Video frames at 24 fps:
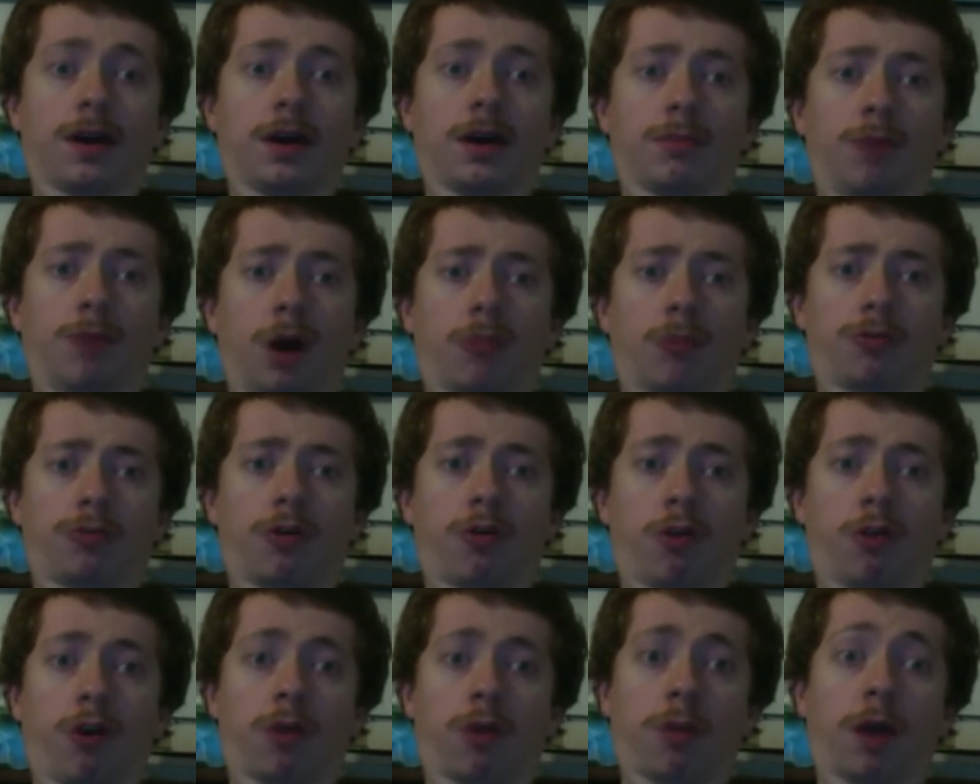palm
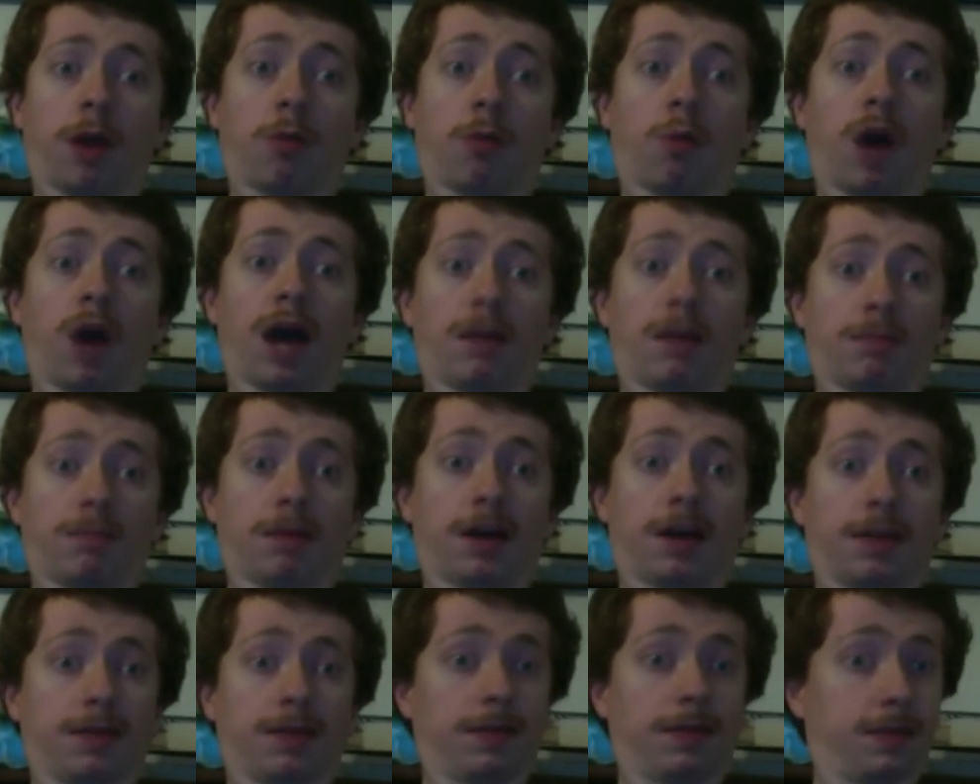trees that are a bit wet,
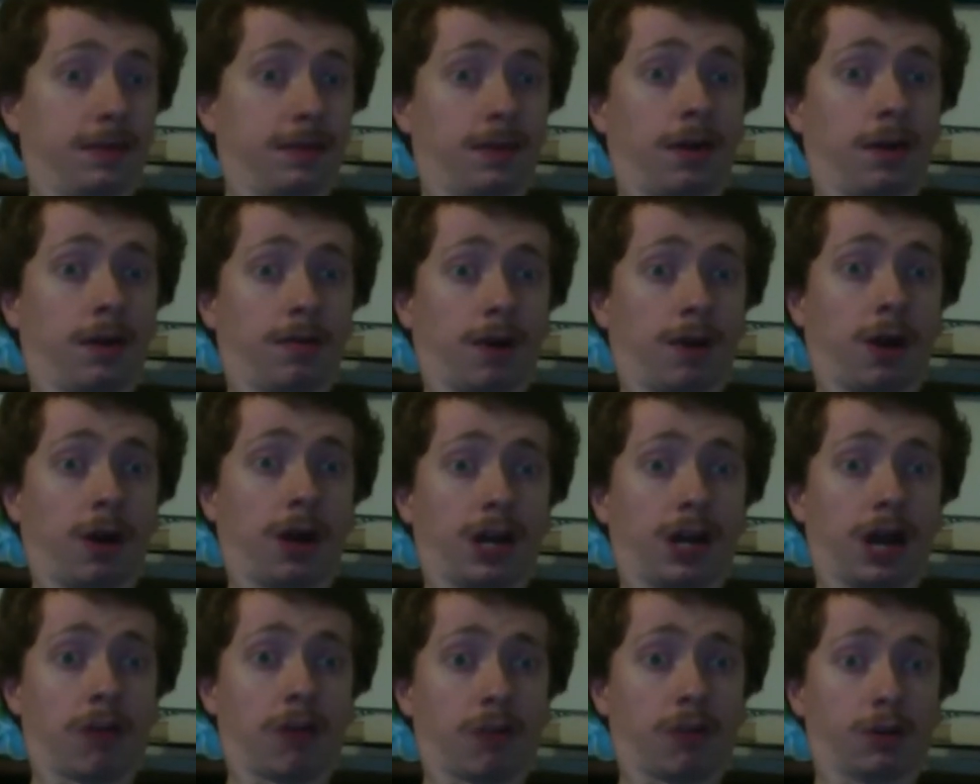but they're very
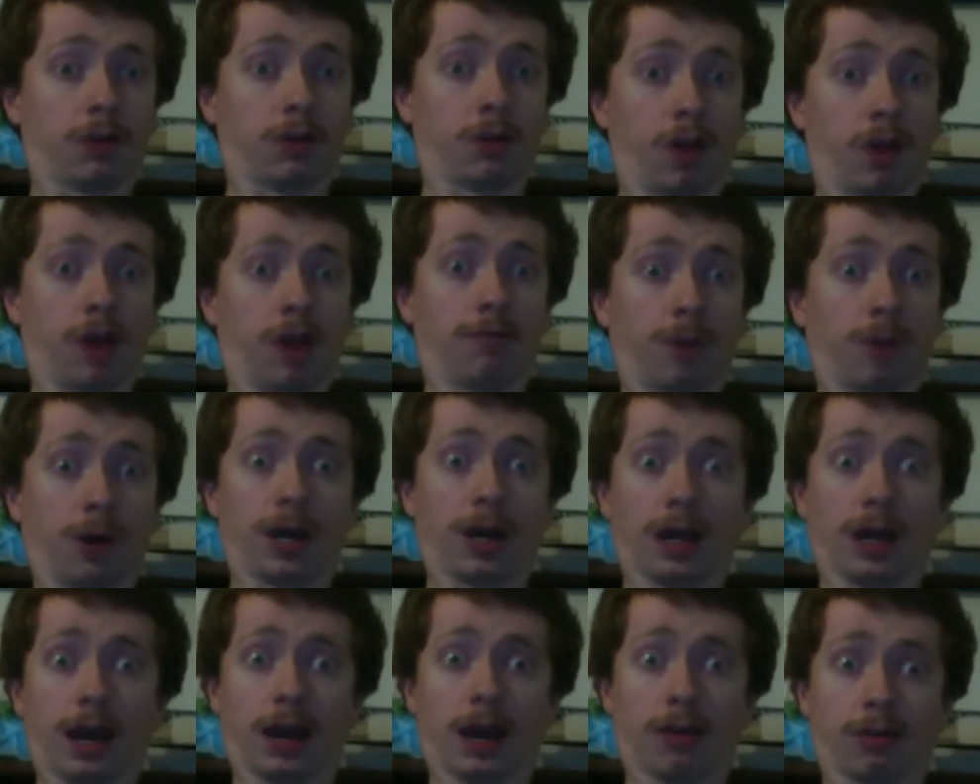nice in design, very
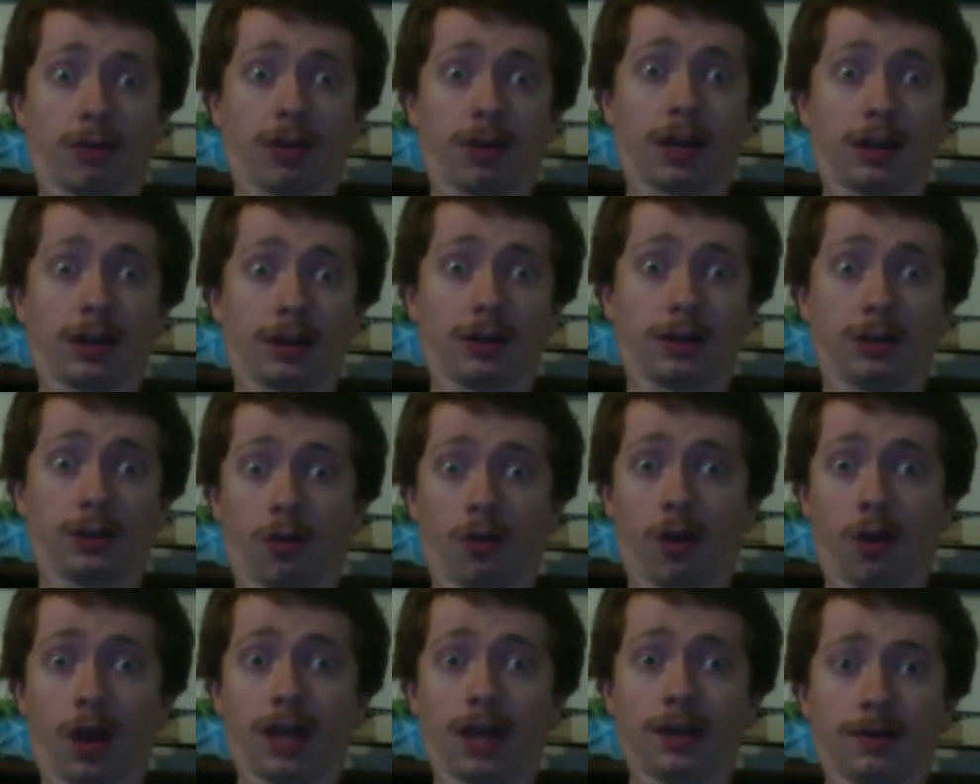aesthetic in
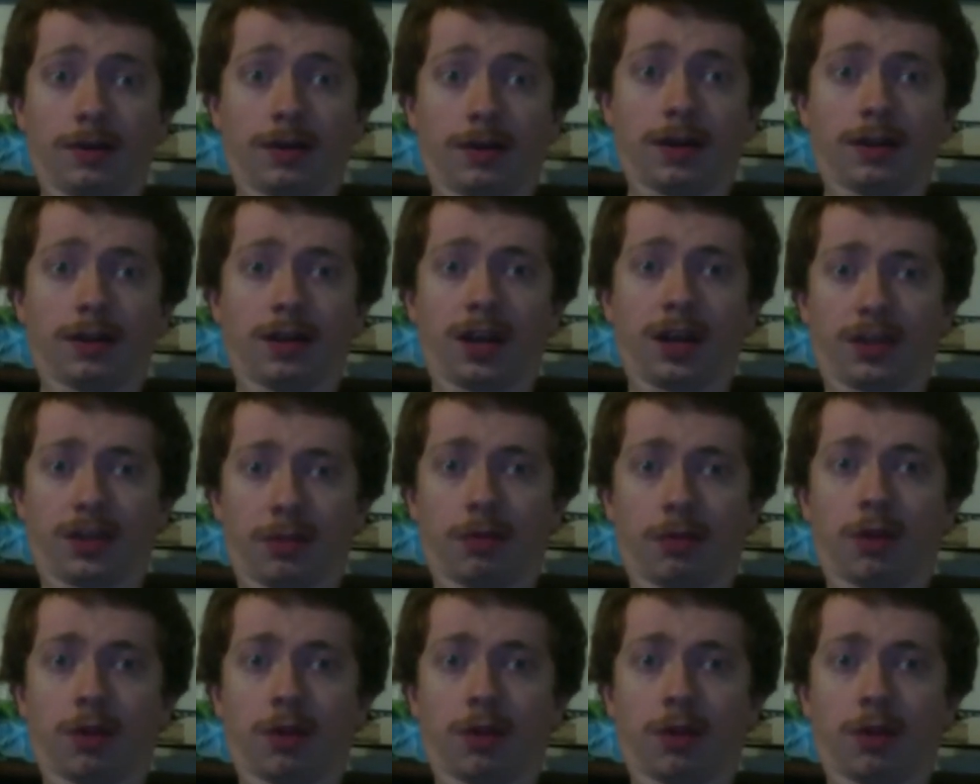design. Like them a